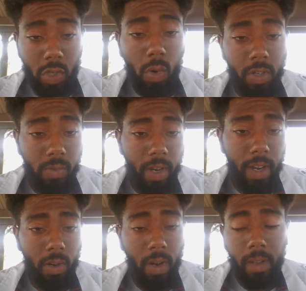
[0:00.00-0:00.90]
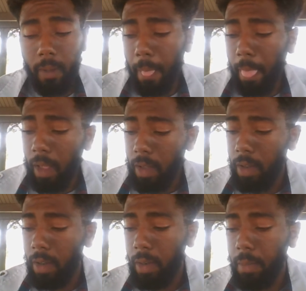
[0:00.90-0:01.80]
in Taurus right now, right?
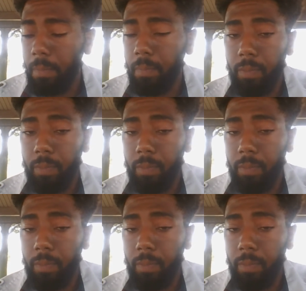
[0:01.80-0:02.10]
Um,